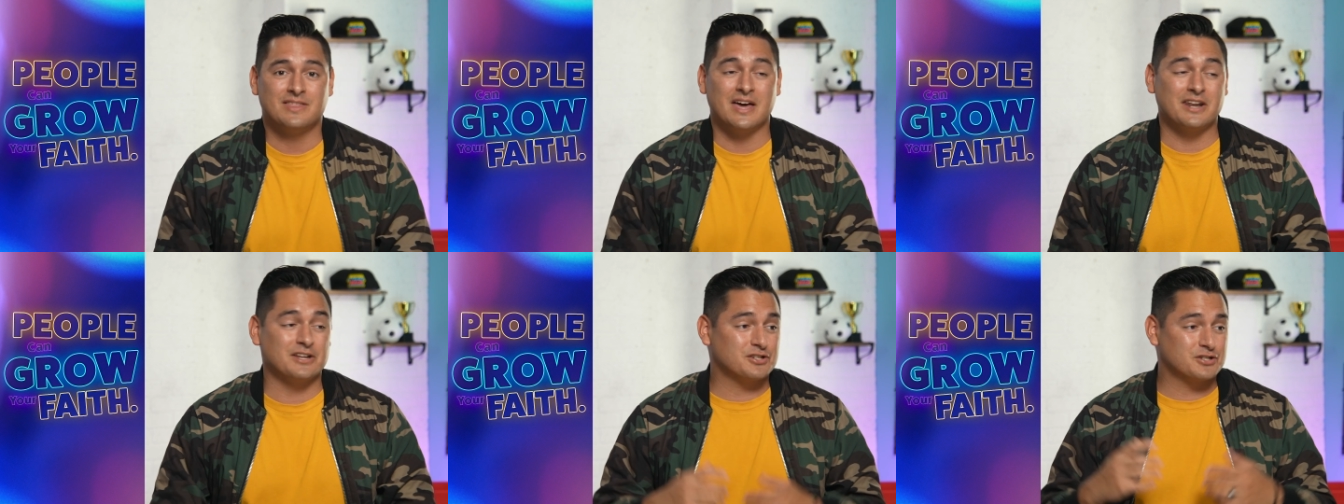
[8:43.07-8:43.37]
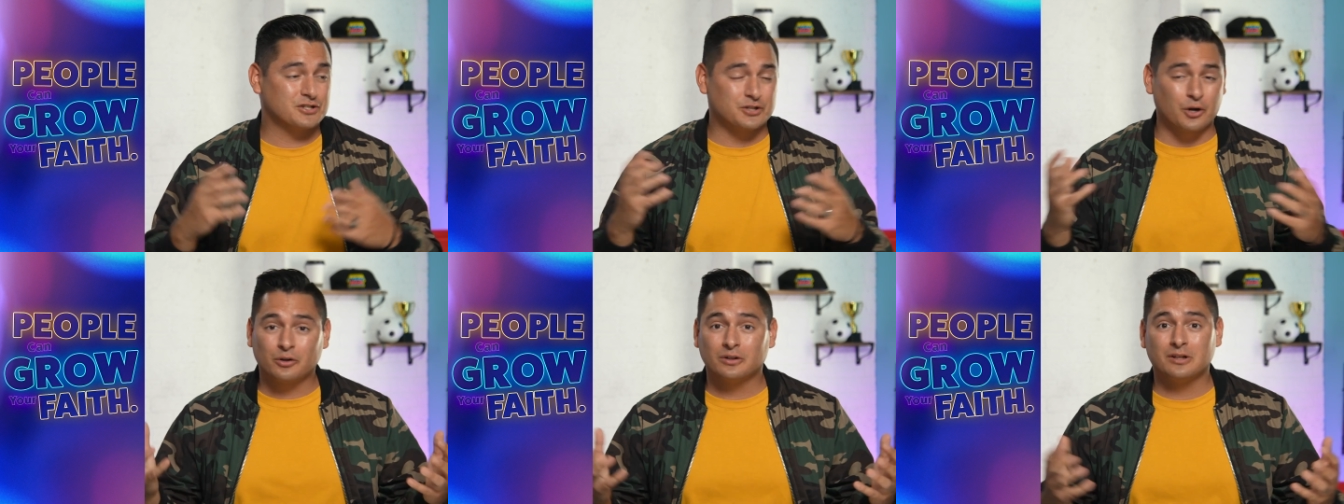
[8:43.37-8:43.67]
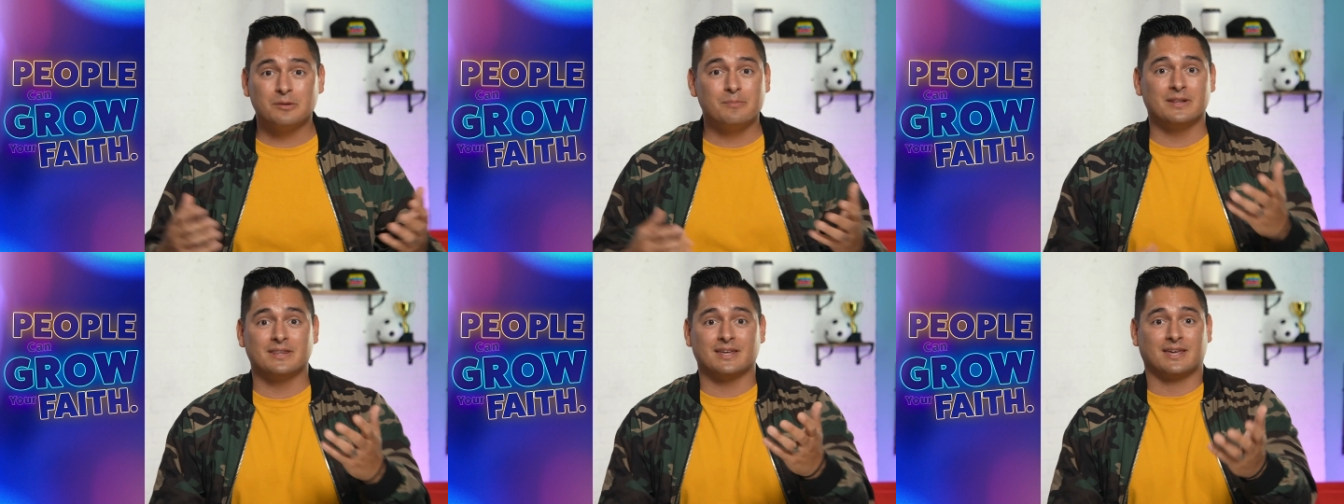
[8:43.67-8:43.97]
That has
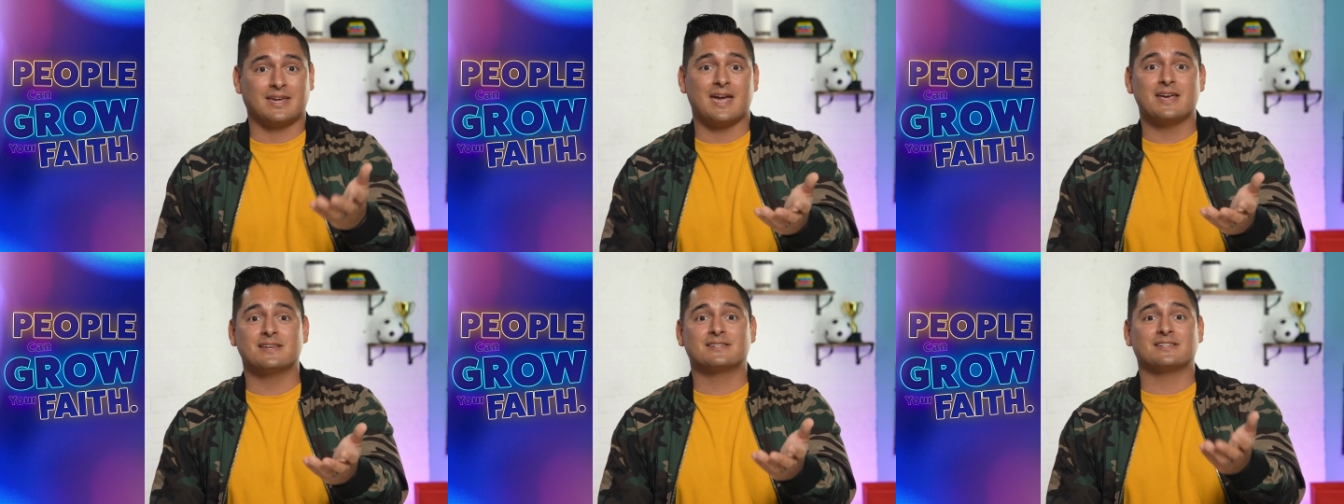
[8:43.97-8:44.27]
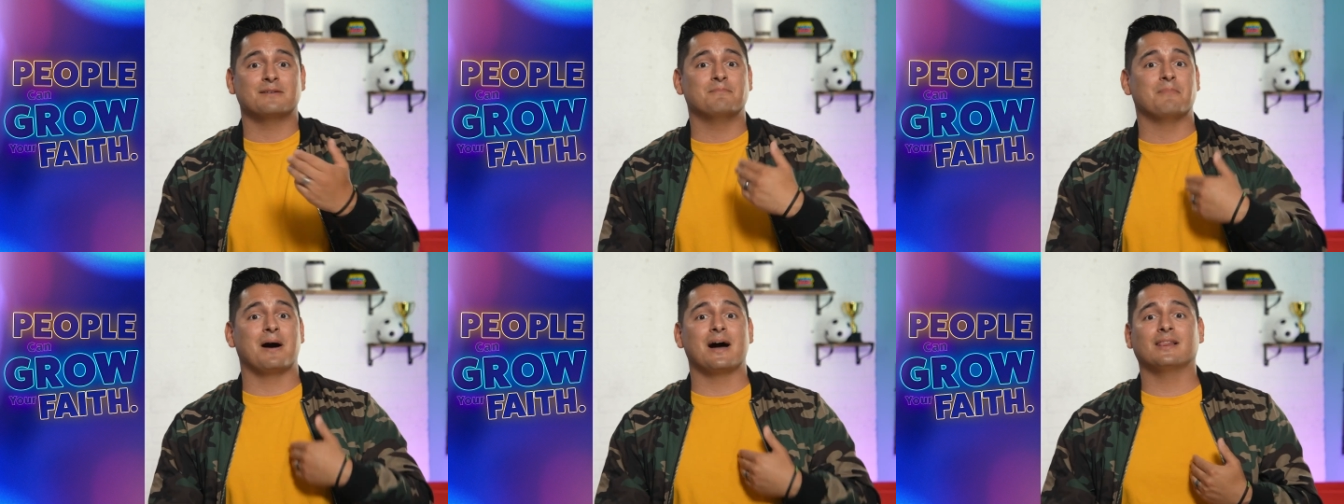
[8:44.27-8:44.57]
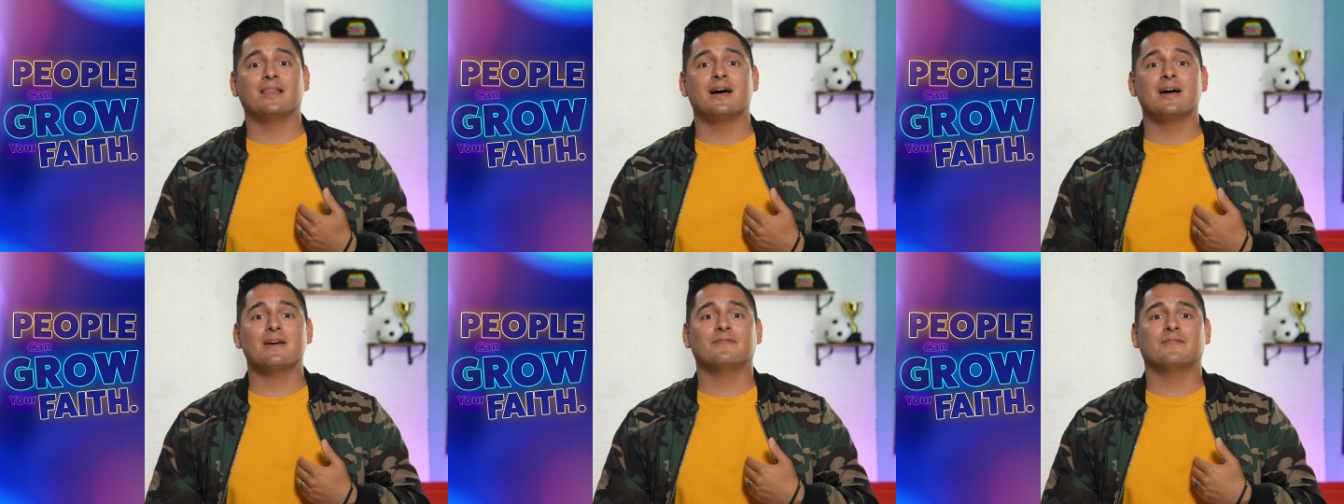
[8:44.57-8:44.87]
certainly been the case in my
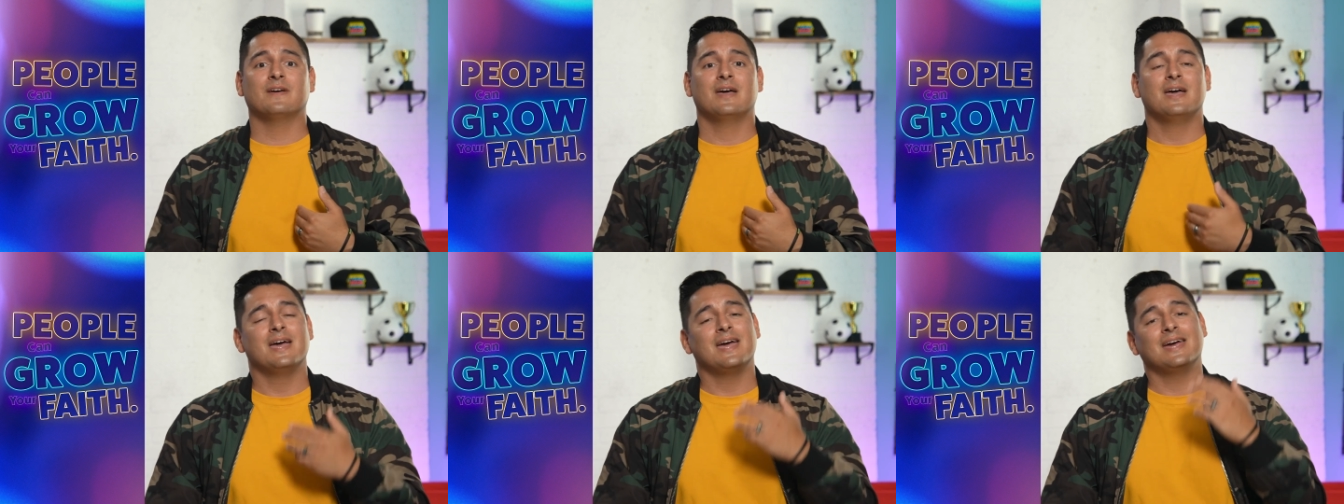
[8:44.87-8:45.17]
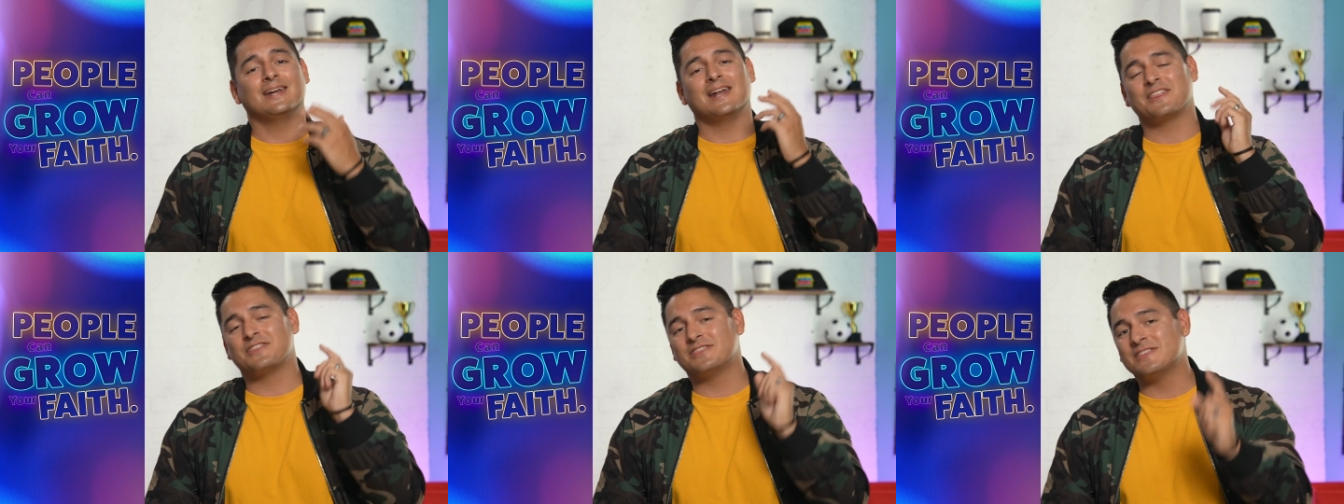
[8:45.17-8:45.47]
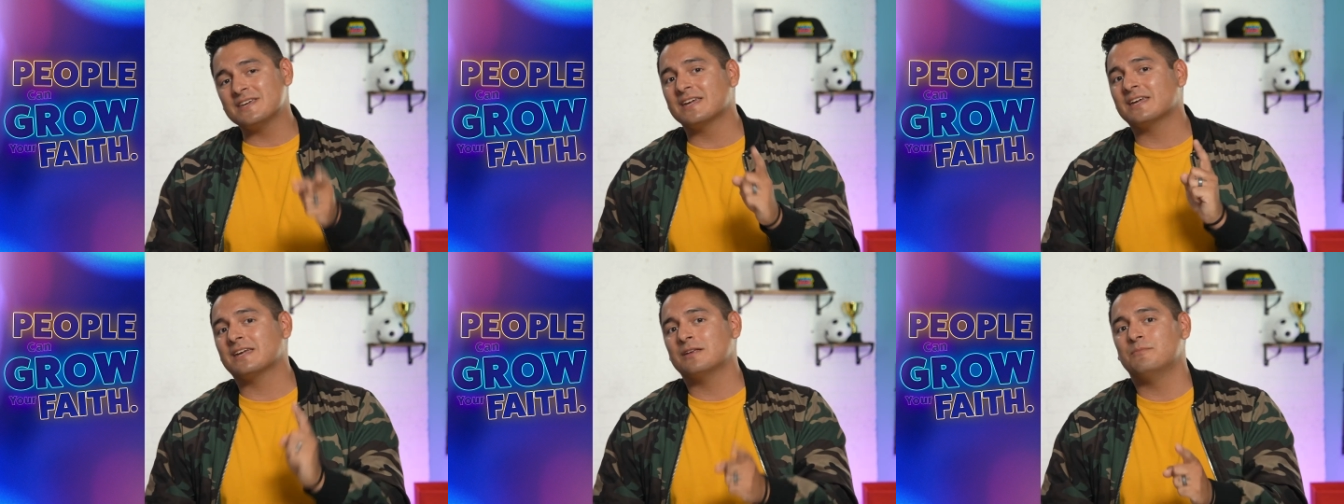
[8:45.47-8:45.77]
life, and I
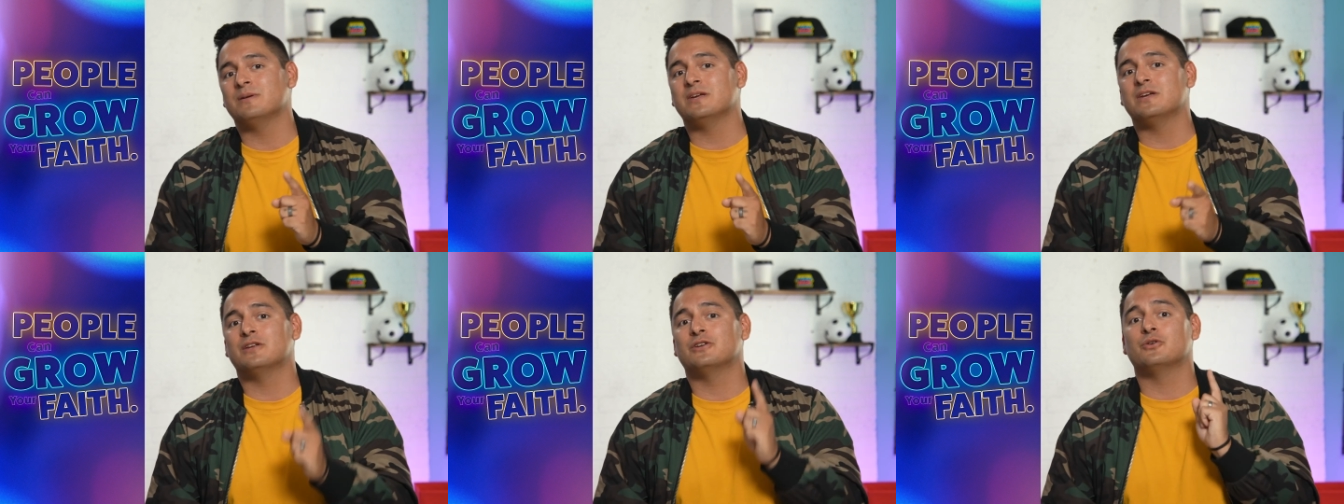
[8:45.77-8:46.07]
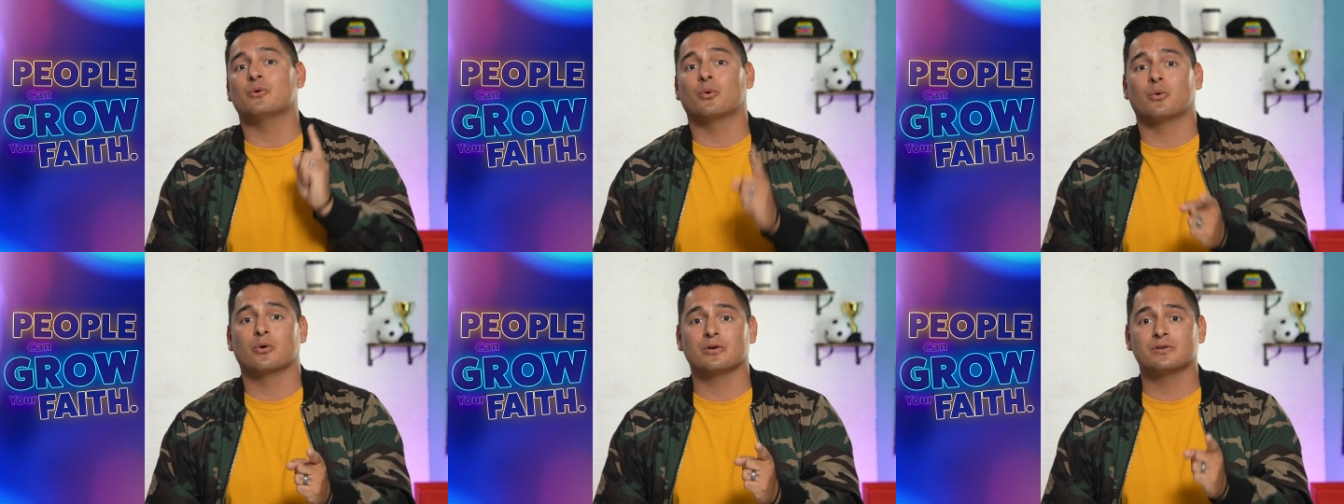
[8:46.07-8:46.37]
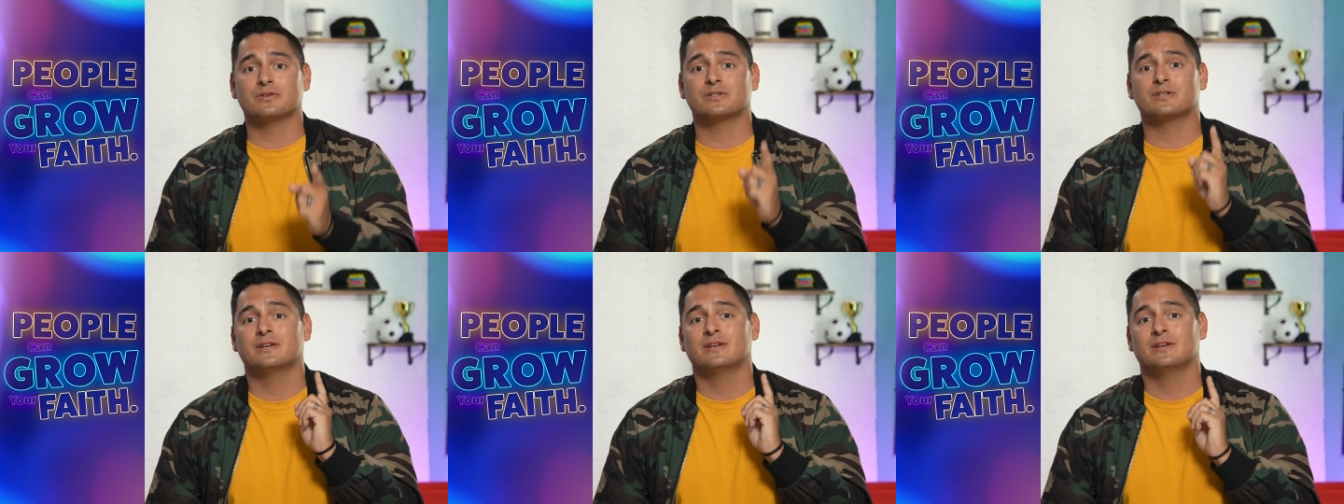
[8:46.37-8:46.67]
think it can be in
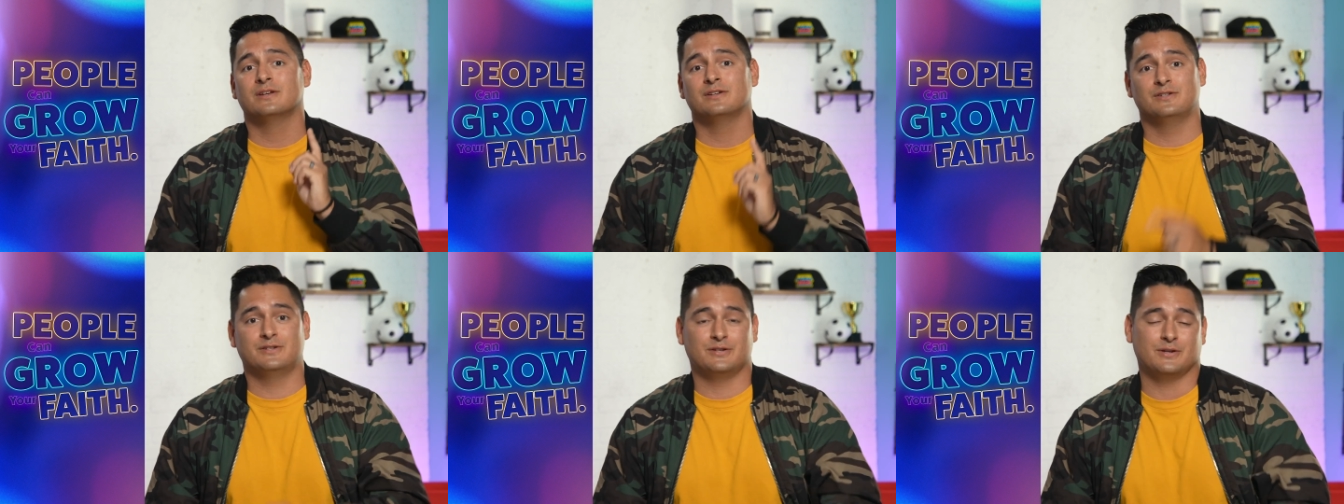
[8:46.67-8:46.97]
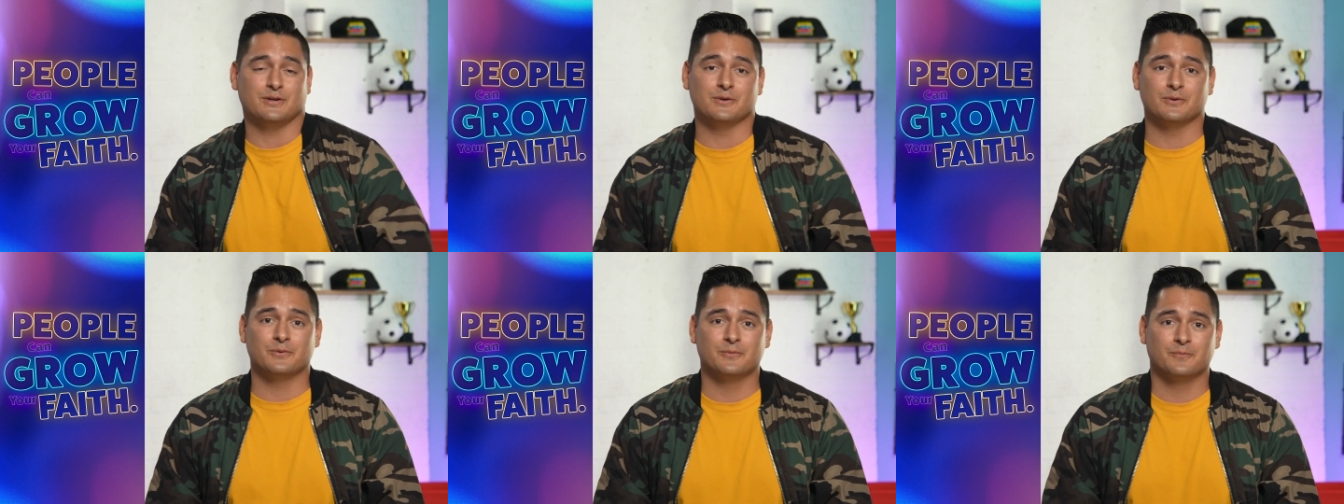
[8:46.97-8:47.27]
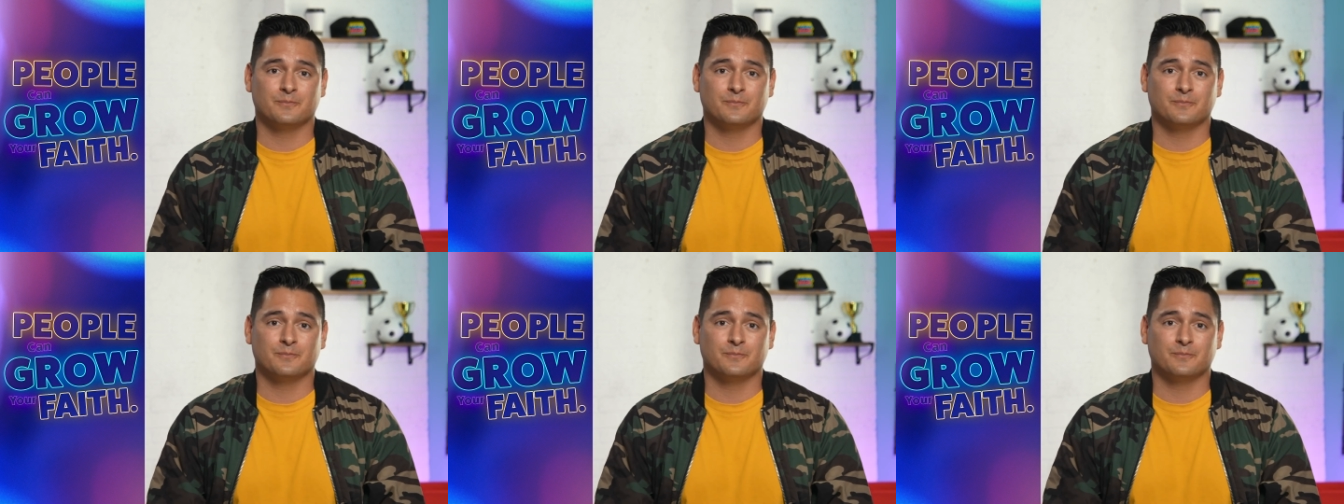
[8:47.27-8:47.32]
yours too.